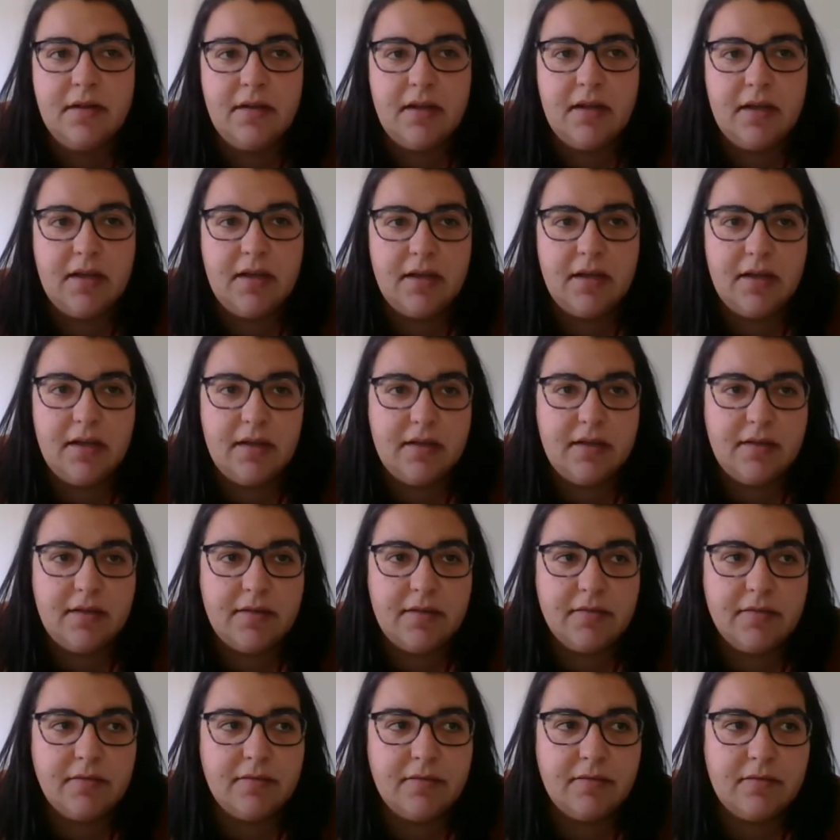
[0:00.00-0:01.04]

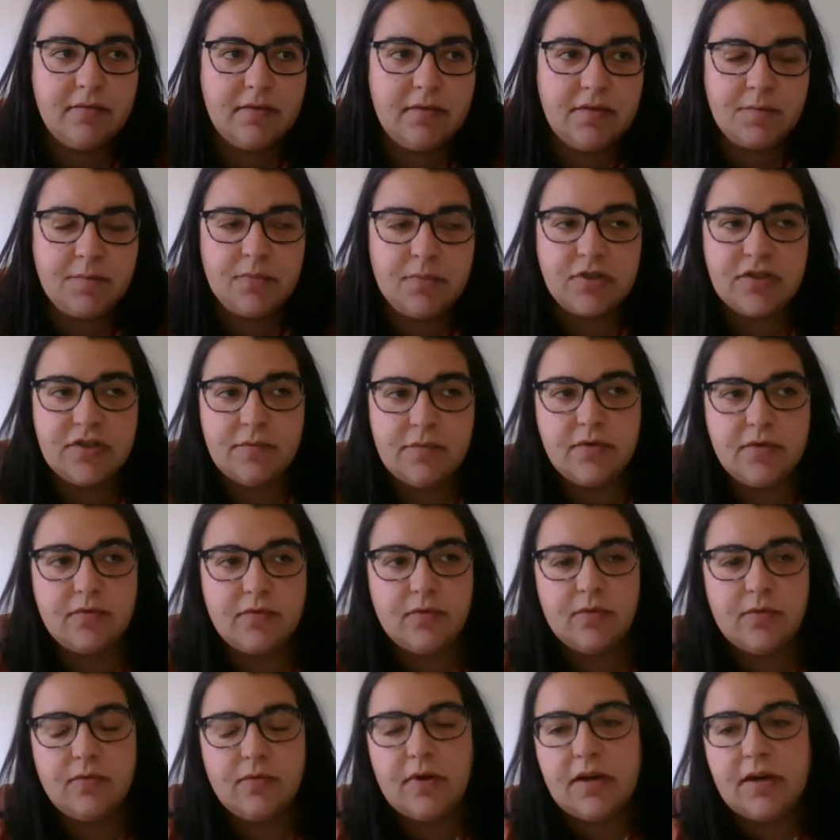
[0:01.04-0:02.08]
it's possible
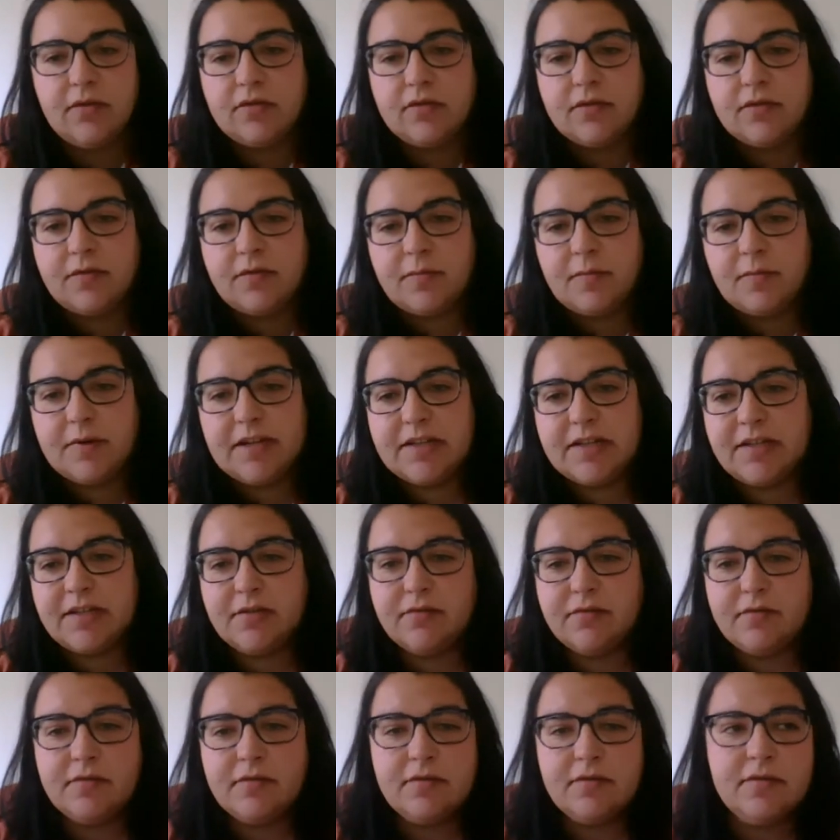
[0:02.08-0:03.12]
to do a lot of
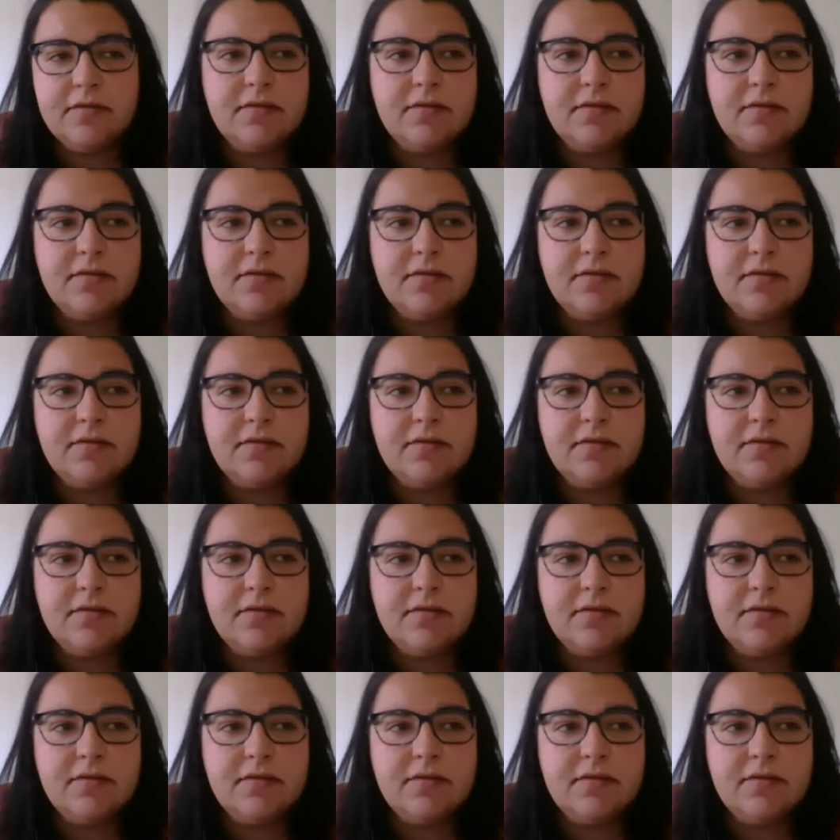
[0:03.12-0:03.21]
operation.